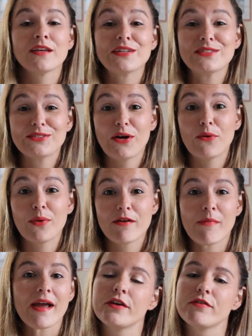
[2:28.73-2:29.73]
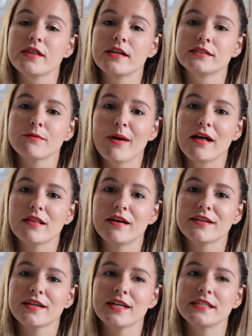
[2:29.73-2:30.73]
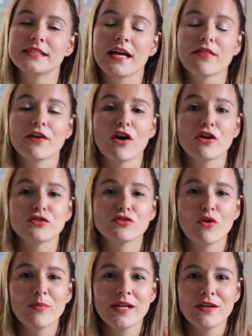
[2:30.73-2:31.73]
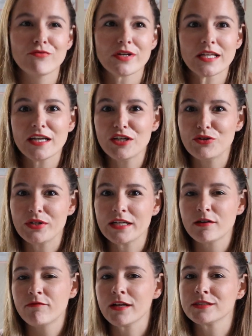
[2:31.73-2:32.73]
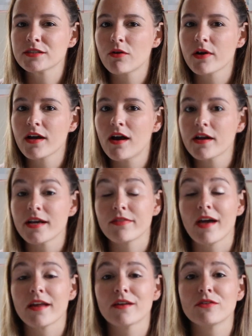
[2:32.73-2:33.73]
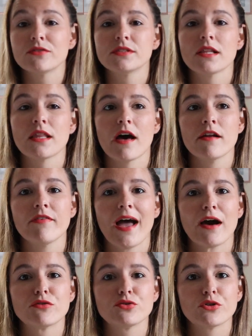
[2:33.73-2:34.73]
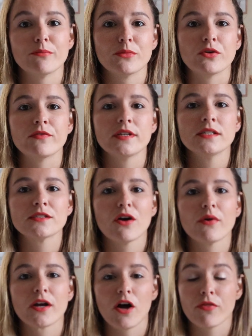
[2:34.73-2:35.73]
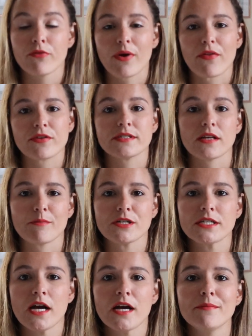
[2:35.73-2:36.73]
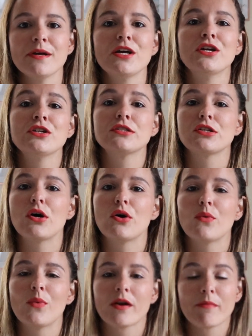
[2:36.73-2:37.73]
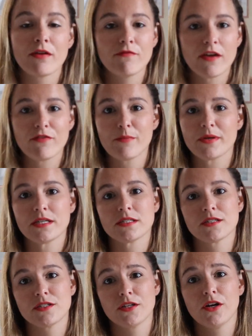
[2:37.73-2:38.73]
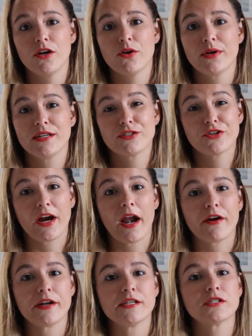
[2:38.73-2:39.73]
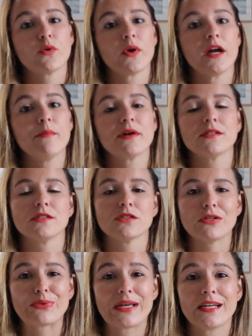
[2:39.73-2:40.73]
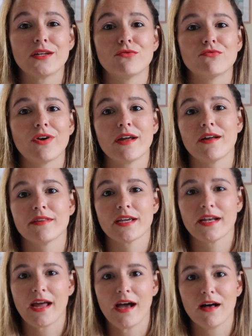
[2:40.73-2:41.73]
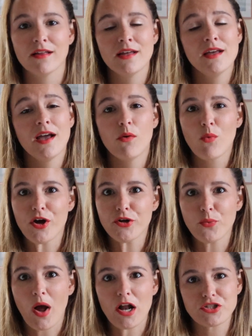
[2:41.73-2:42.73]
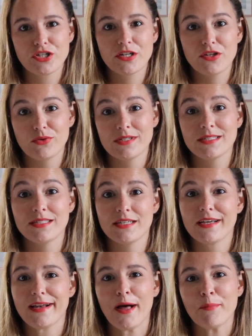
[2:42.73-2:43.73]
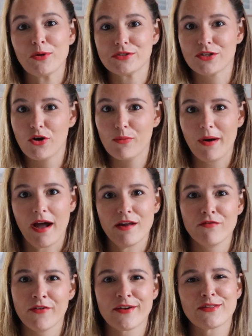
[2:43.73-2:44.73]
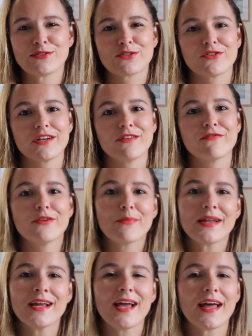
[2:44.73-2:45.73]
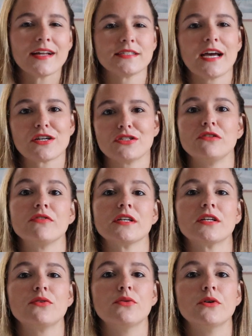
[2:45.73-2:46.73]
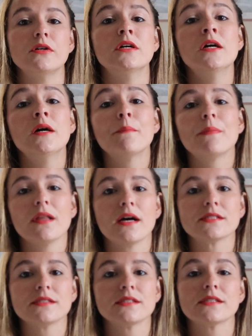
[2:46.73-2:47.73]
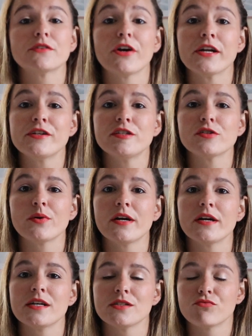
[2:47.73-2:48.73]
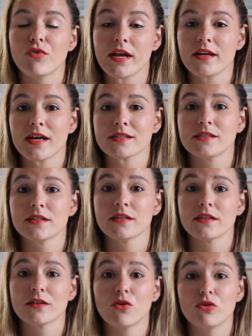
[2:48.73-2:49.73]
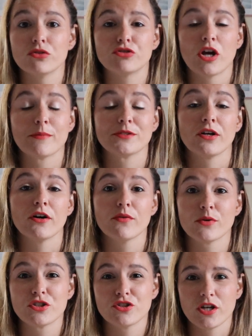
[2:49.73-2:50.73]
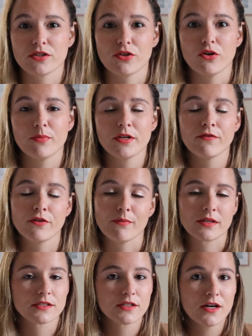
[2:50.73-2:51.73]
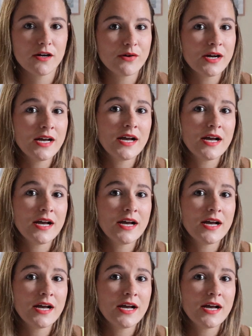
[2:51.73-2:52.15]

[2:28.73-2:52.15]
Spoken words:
So one of my favorite things about London is that there are so many really unique events going on, and that includes a lot of outdoor movies going on throughout the summertime. So one of my favorite places to go is Granary Square because it's located right on the canal. And while you're watching, you can see canal boats go by in front of the screen for a minute, and it's actually really cool. Plus, Granary Square is right next to Coldrops Yard, which just opened a few months ago.